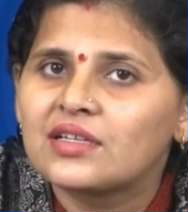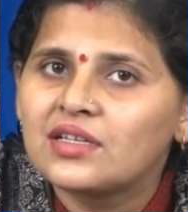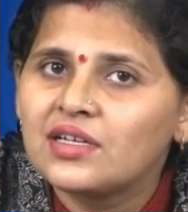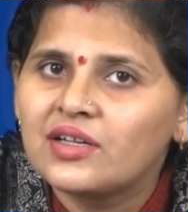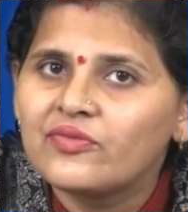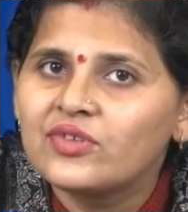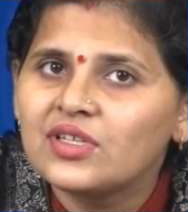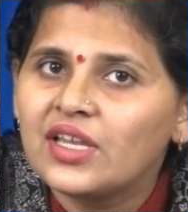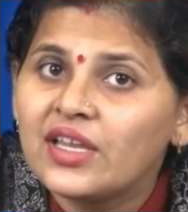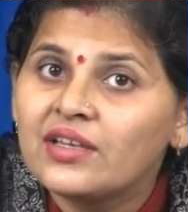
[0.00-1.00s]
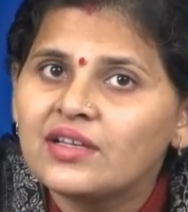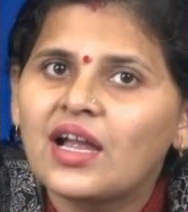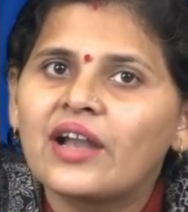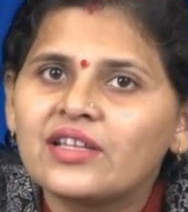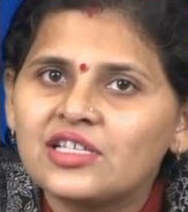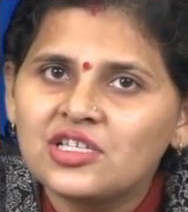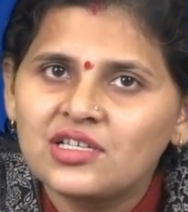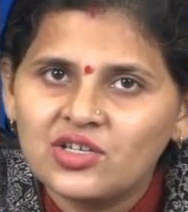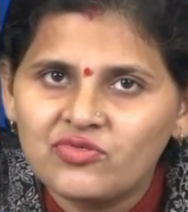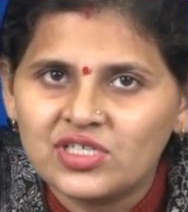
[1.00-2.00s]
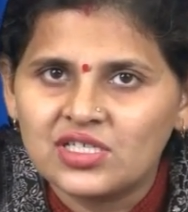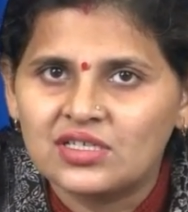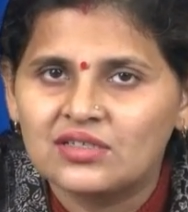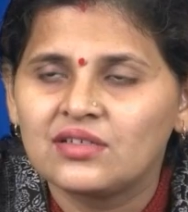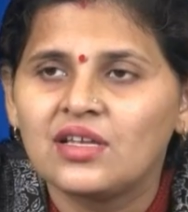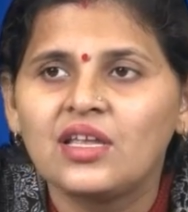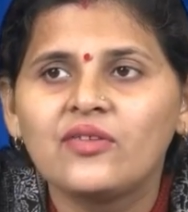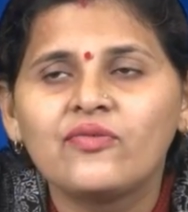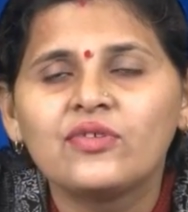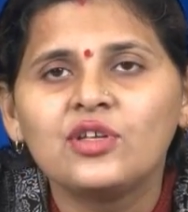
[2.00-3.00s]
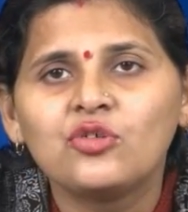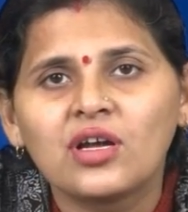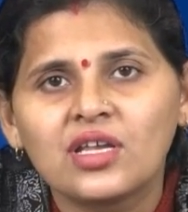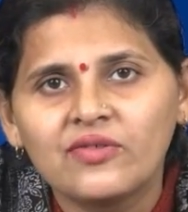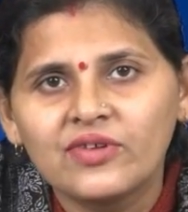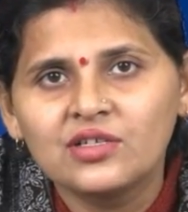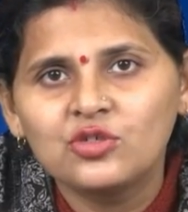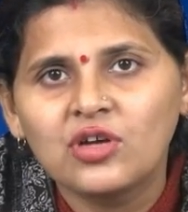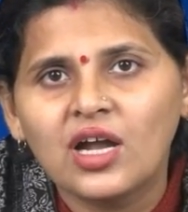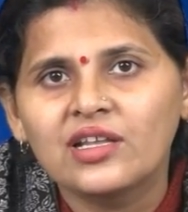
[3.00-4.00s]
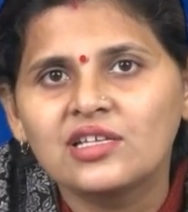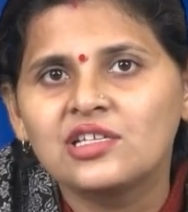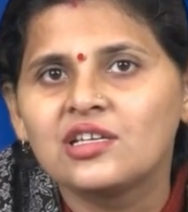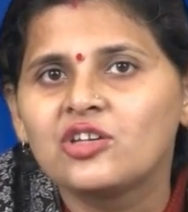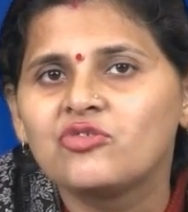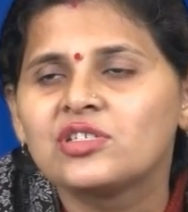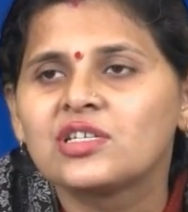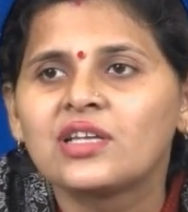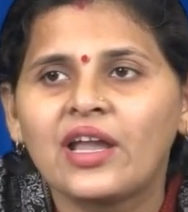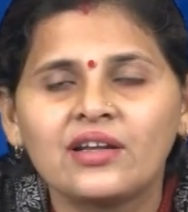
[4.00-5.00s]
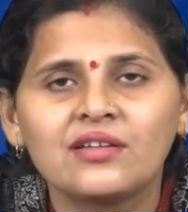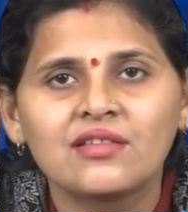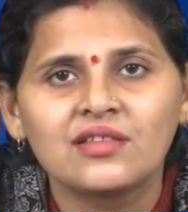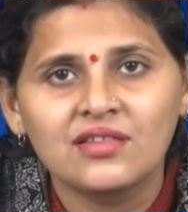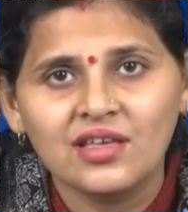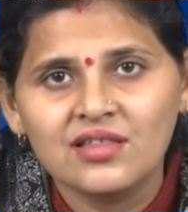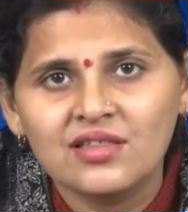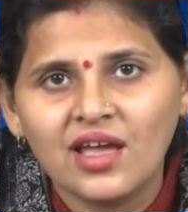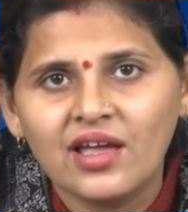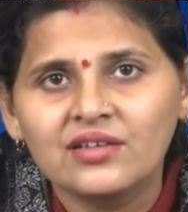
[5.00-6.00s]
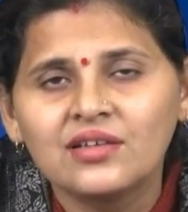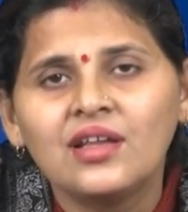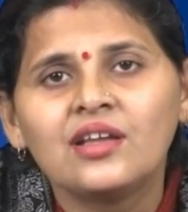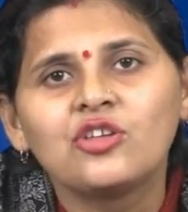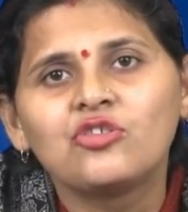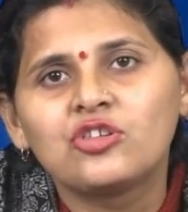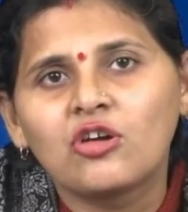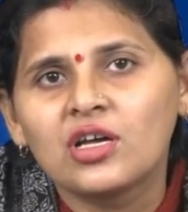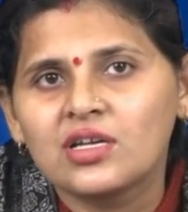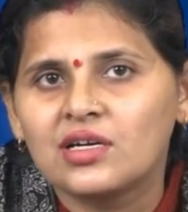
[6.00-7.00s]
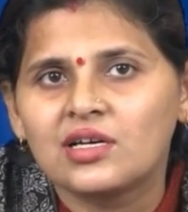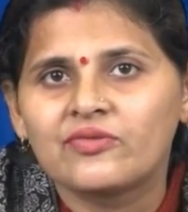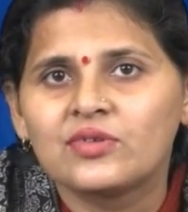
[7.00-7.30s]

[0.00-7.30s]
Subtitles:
curve in Cartesian equation. If you are given to Cartesian equation and says that you draw a curve,